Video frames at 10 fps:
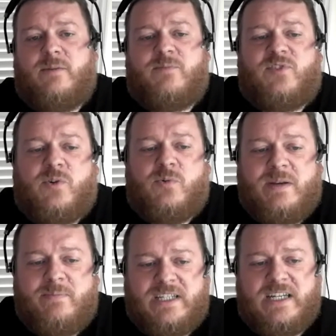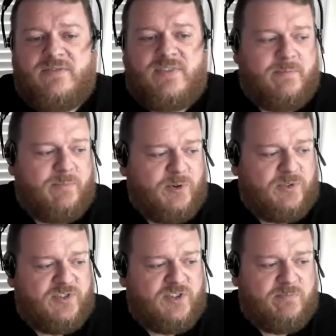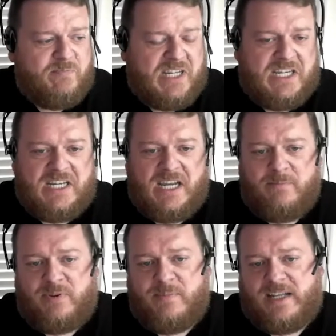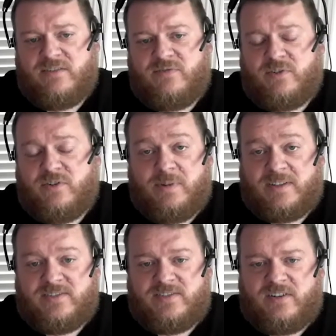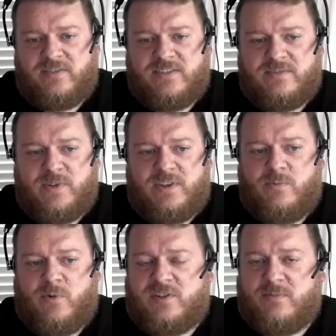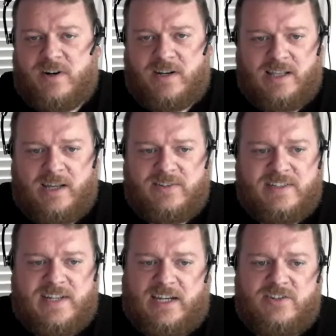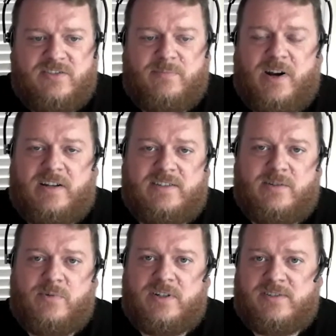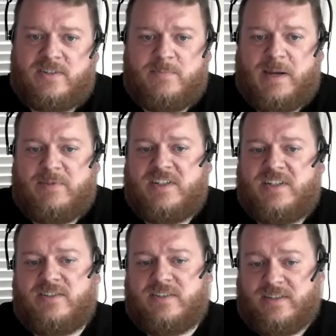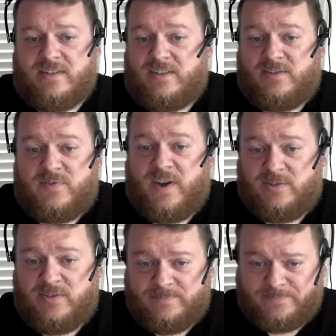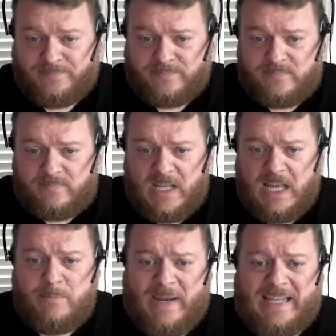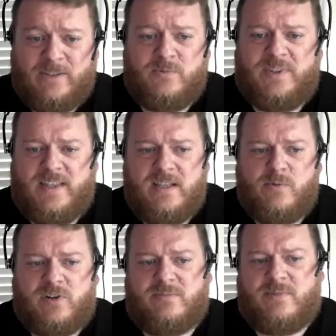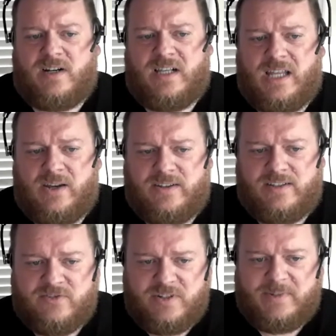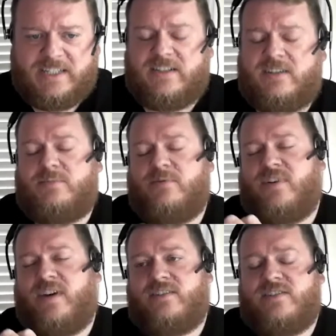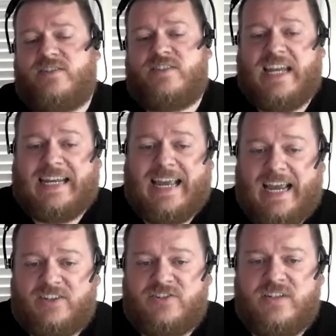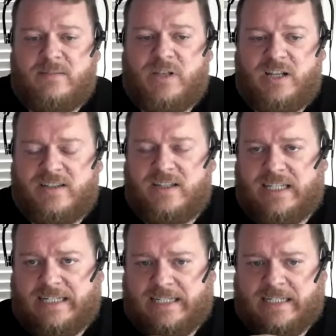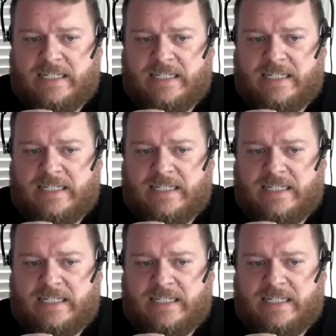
So we believe that both should be implemented for a robust service, with the watermark allowing detection of piracy where suspect material is found, and the payload within the watermark allowing the streaming service provider to take action and plug the leak.